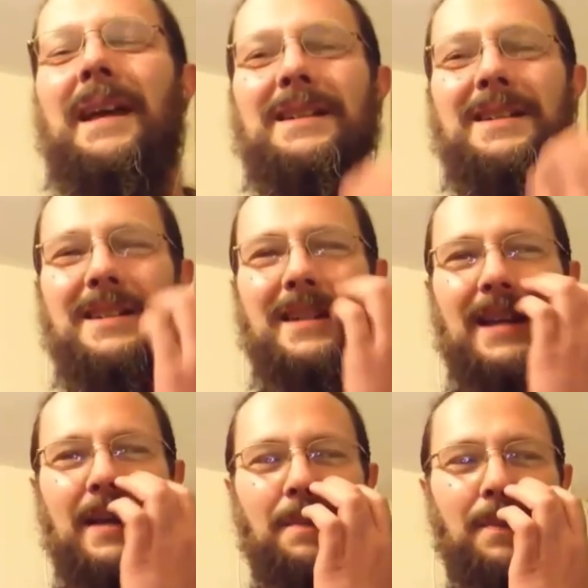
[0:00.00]
and
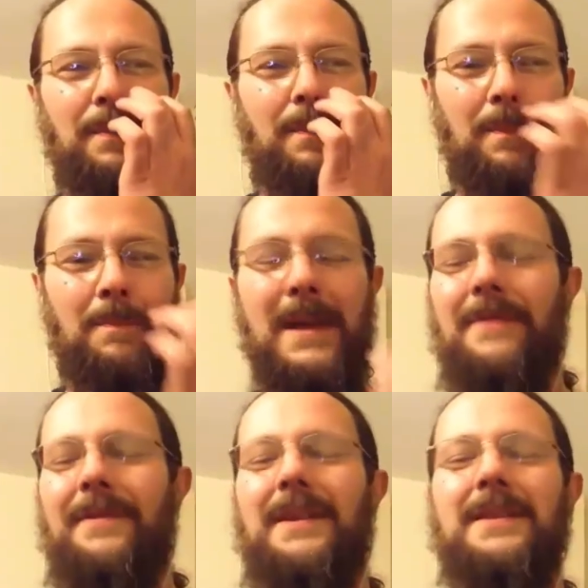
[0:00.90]
and
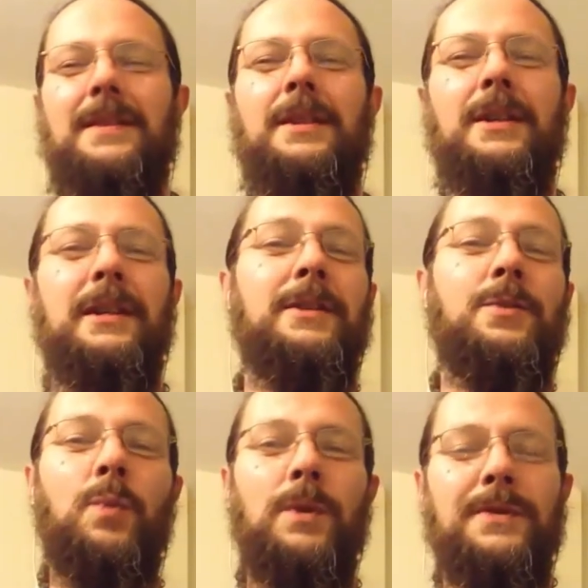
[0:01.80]
manifests into
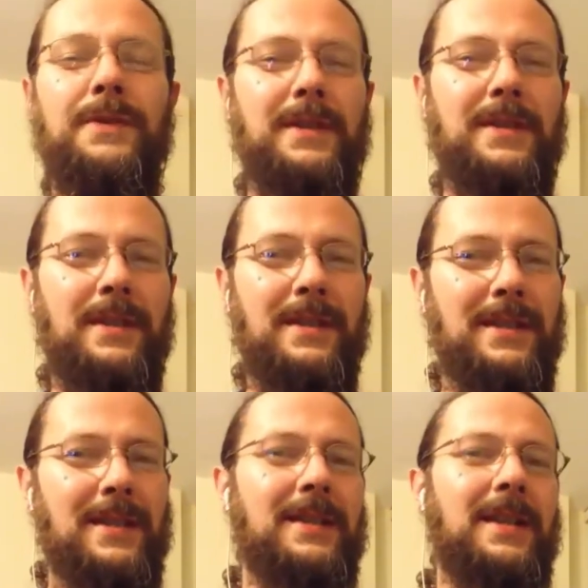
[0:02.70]
his world su- the
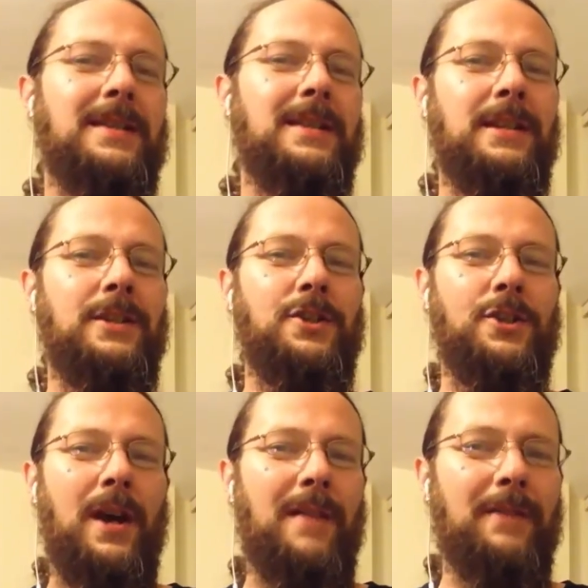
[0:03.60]
success that he's
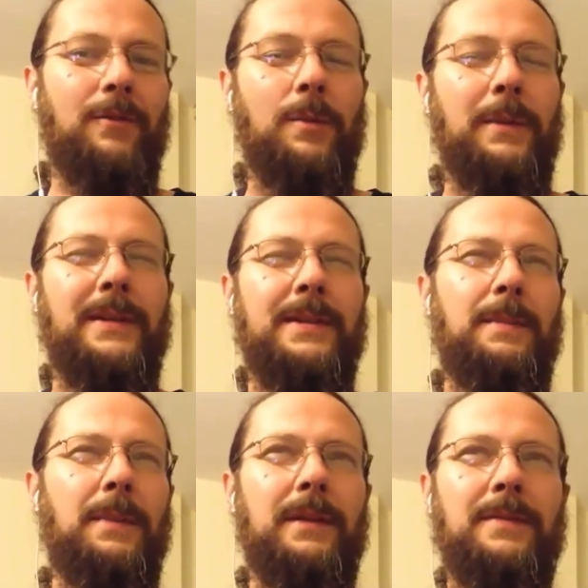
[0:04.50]
striving for because
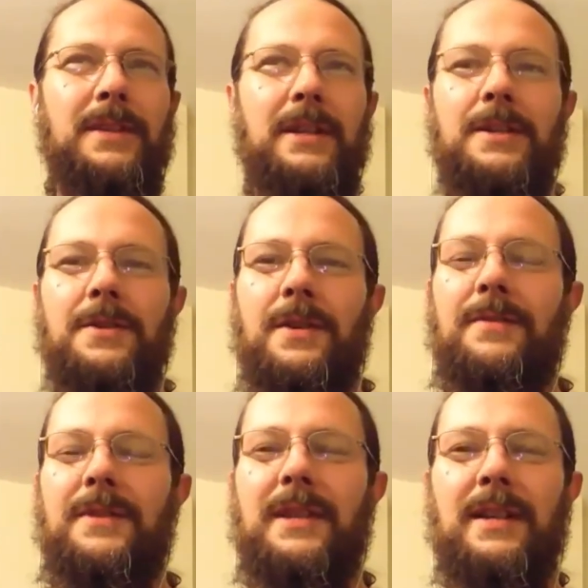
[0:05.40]
he believes that he
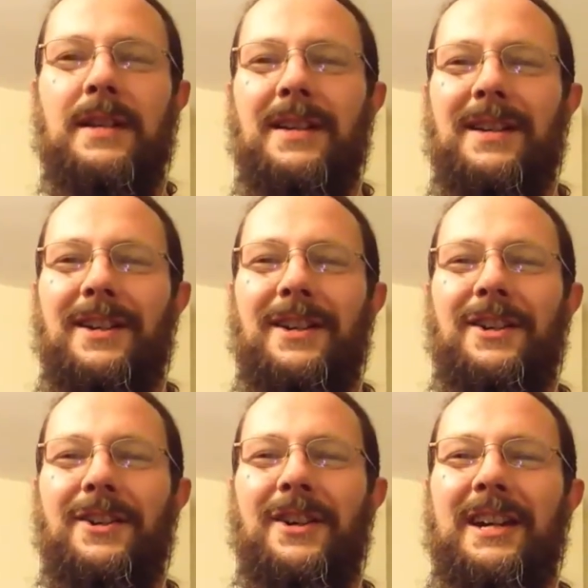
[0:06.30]
deserves it
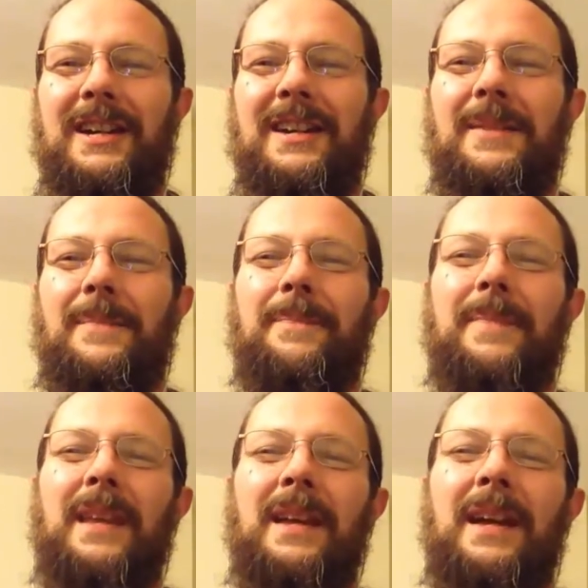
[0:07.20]
right
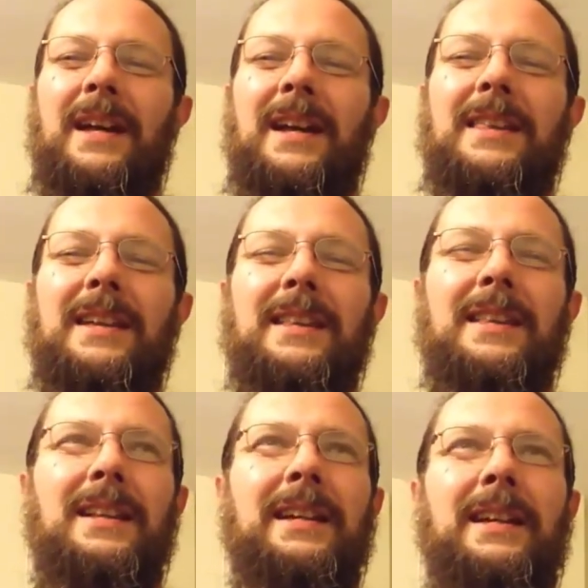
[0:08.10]
and i think
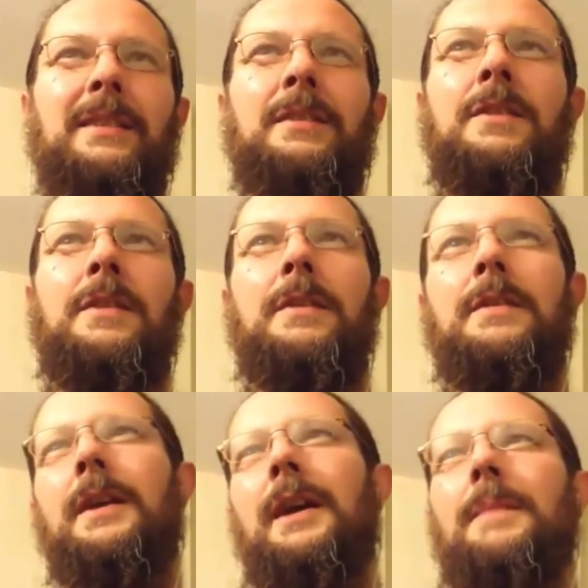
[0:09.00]
that like the,
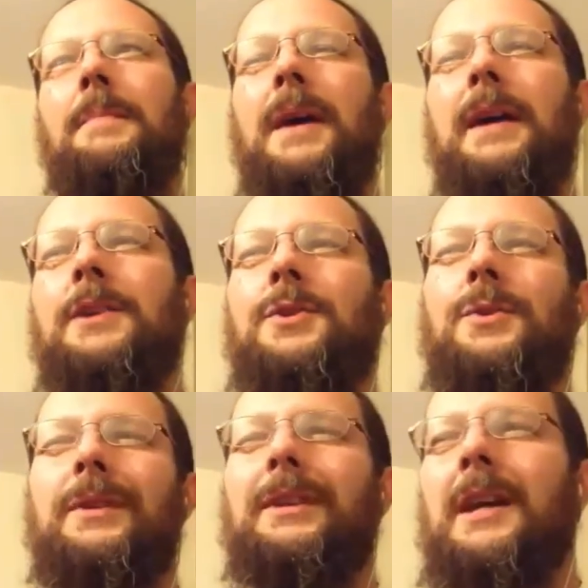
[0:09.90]
the kind of mind
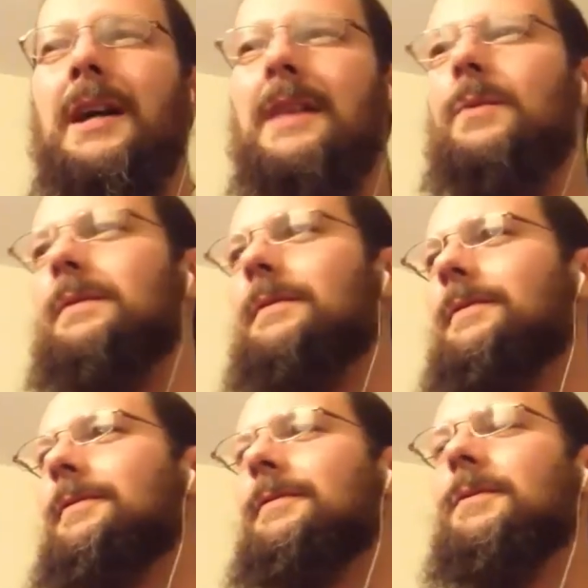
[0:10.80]
control and lie that
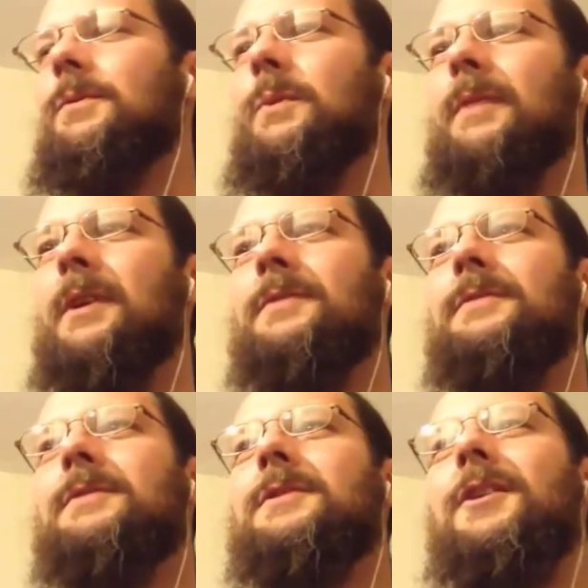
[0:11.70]
we've we've
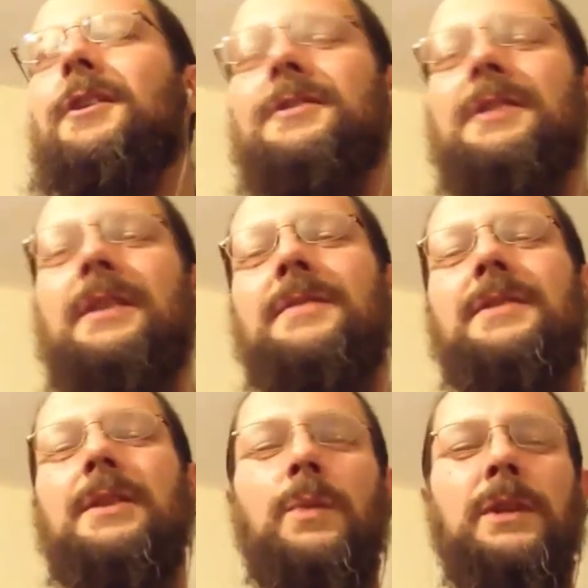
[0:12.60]
all taught ourselves
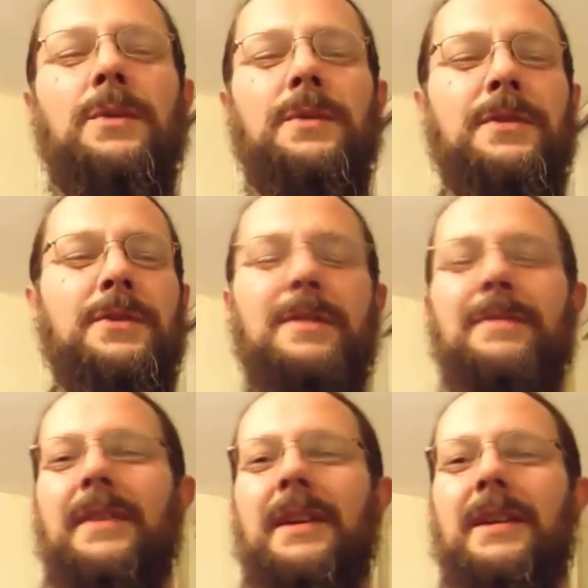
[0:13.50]
is that we don't
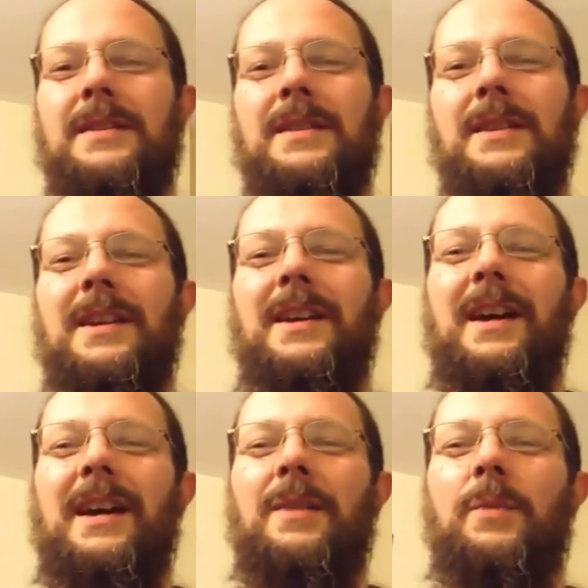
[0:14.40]
deserve things
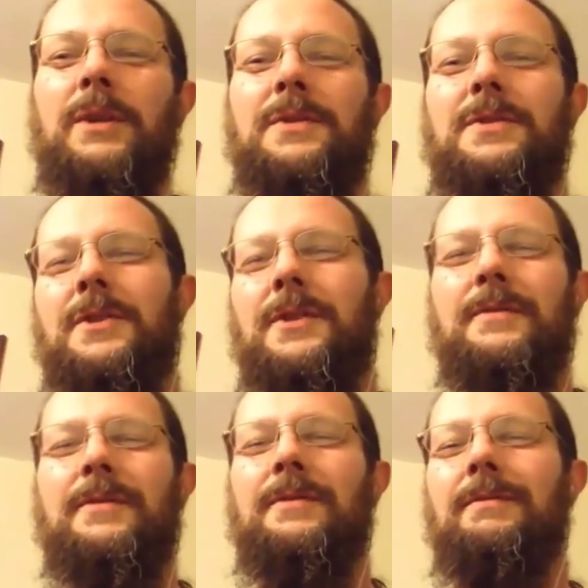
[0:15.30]
and we don't
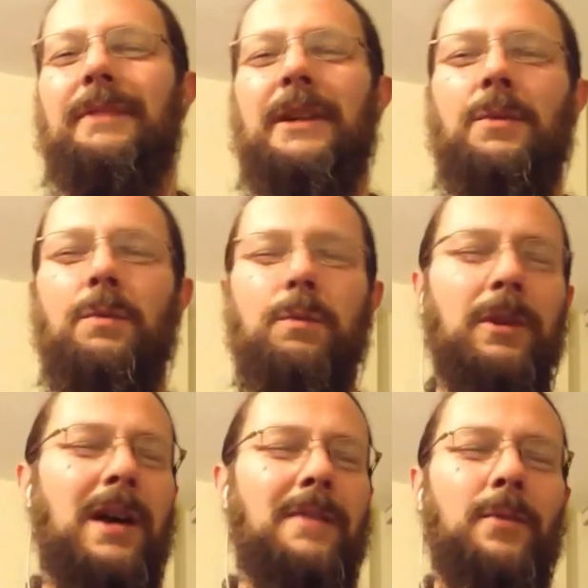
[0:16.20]
deserve you know
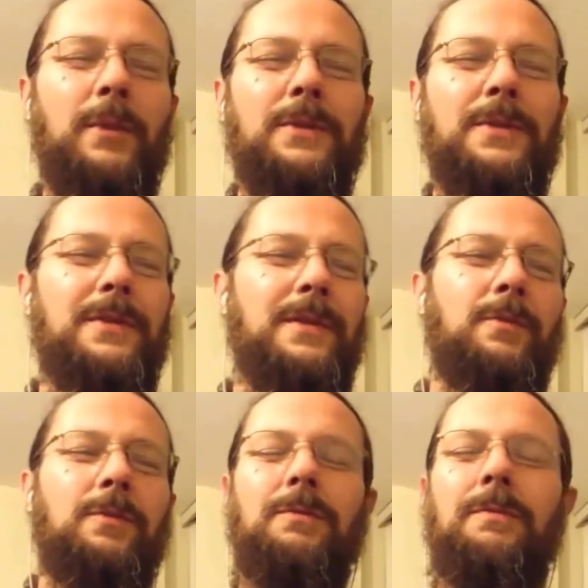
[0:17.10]
love and we don't
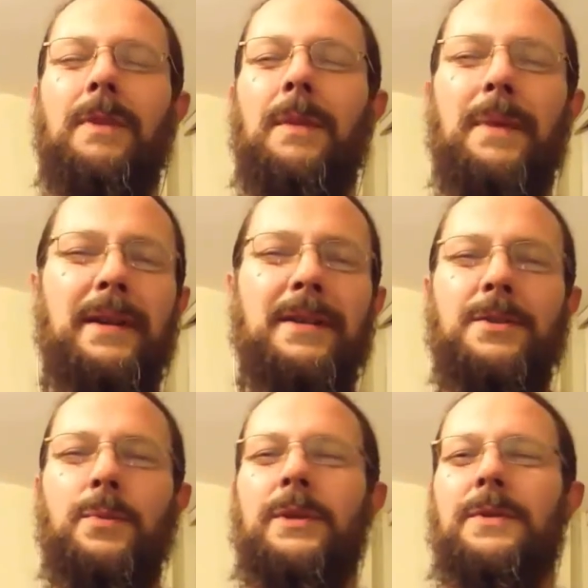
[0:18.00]
deserve
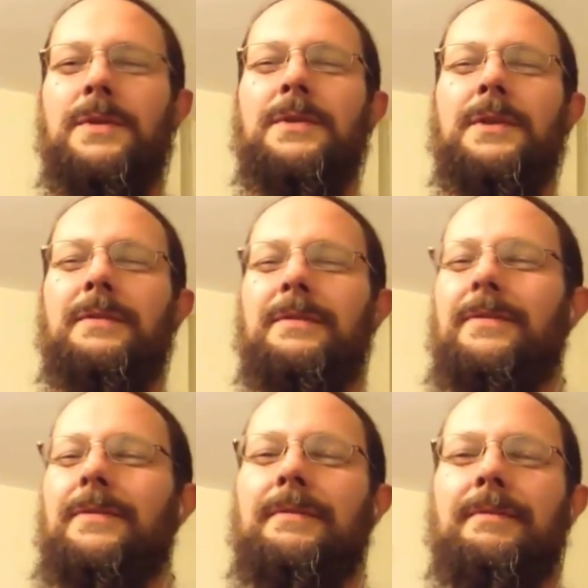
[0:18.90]
abundance and we don't
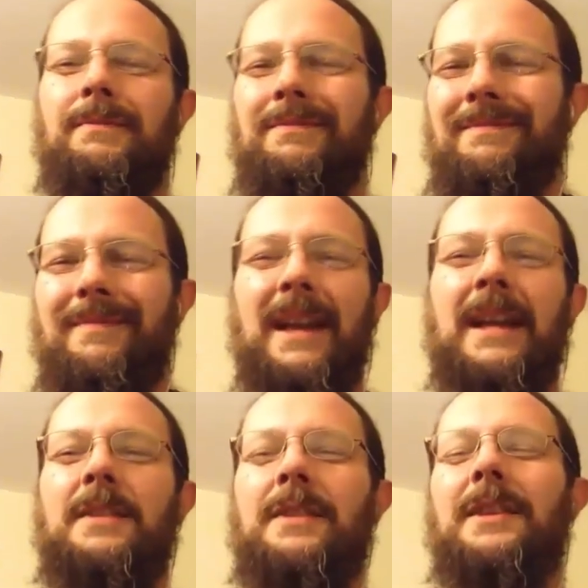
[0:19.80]
deserve
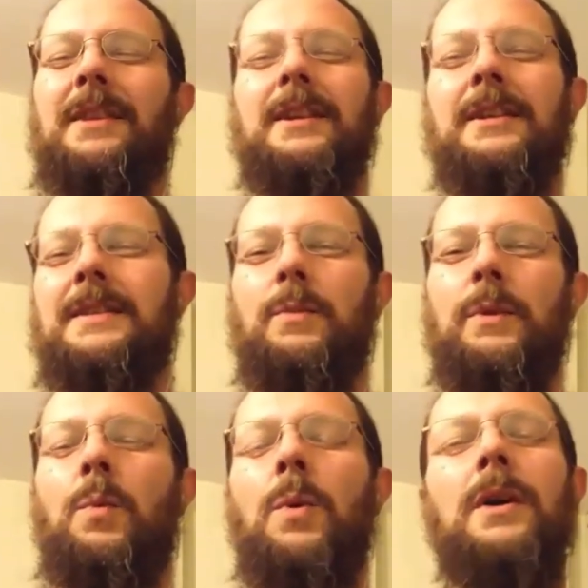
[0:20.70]
anything that it is that
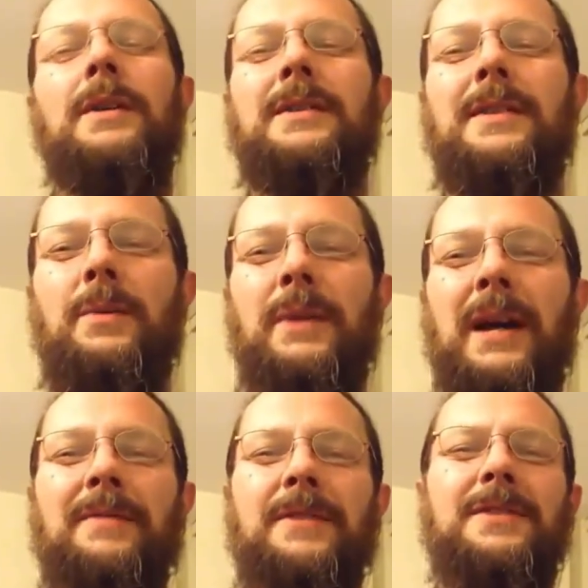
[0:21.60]
we want that we
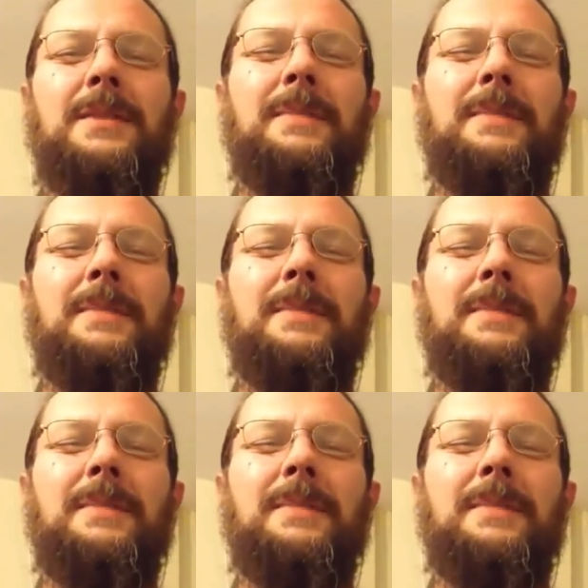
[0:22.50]
have to